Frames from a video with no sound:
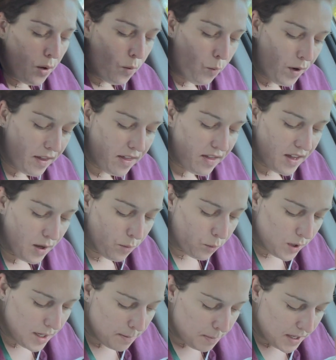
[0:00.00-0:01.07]
with
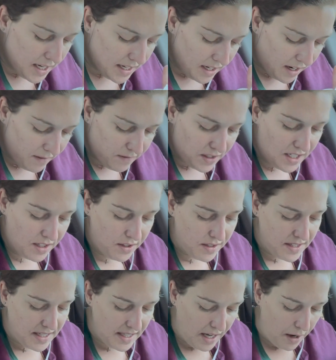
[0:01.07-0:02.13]
the repeat of
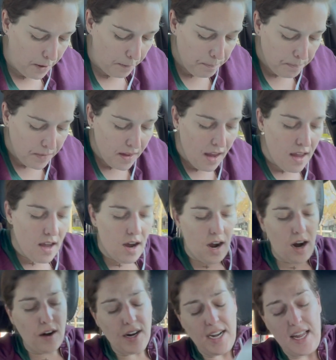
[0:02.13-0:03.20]
deals though.
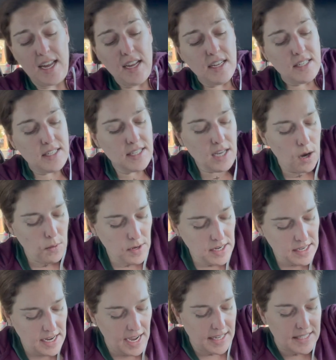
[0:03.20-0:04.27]
Alrighty,
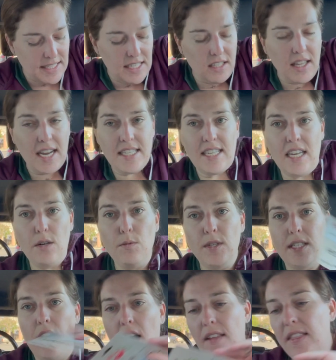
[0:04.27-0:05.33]
so next deal I did
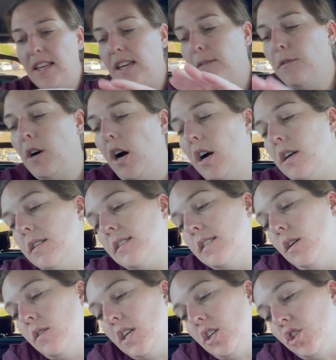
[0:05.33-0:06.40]
was on the gift card.
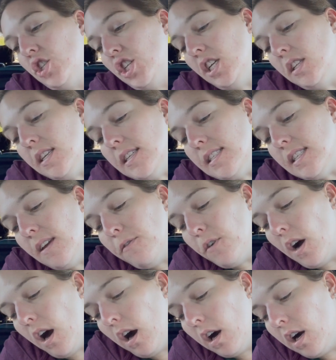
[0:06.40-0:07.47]
So the Chili's gift
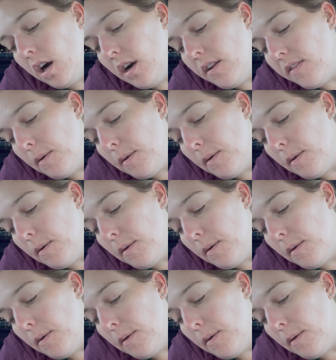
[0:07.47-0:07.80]
card, the